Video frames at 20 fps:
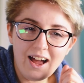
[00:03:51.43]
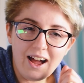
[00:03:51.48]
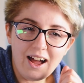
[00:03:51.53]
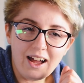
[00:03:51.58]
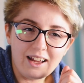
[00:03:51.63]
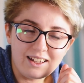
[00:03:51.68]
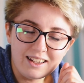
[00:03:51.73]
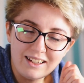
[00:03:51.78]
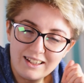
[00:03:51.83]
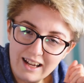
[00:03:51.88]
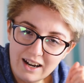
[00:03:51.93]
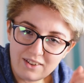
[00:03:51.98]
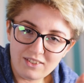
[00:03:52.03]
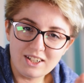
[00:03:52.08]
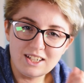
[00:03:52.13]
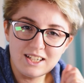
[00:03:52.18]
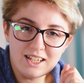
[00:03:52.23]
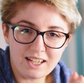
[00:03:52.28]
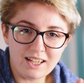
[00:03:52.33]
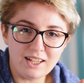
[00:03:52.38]
I can
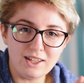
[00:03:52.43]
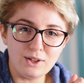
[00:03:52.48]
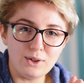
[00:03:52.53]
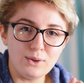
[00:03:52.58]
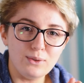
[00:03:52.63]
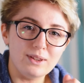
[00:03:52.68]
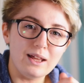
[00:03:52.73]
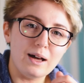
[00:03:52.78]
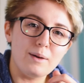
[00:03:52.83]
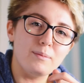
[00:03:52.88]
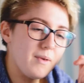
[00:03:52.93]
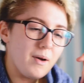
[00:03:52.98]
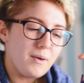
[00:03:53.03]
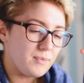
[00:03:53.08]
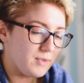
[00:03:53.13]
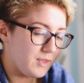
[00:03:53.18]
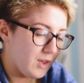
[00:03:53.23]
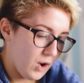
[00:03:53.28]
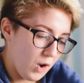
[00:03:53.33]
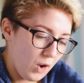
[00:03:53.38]
guarantee you that
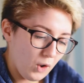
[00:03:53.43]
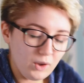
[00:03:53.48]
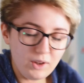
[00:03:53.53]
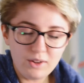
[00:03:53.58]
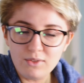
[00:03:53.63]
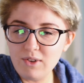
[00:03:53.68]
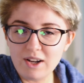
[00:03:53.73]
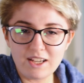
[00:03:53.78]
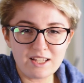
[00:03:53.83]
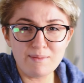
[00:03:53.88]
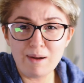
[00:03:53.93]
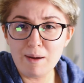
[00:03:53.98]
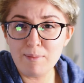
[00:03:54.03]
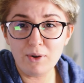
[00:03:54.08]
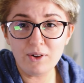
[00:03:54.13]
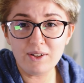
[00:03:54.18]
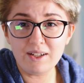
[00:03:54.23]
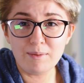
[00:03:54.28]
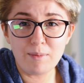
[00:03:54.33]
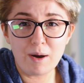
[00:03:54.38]
the whole rest of my
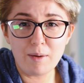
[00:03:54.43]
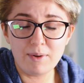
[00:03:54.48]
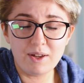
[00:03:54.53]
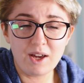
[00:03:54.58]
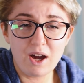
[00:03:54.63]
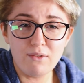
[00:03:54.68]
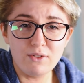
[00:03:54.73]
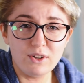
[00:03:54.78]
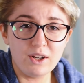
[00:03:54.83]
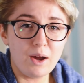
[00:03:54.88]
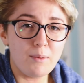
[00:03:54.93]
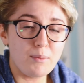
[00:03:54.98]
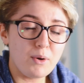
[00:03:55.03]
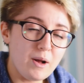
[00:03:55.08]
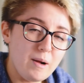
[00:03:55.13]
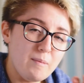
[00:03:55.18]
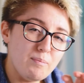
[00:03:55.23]
body might be covered up,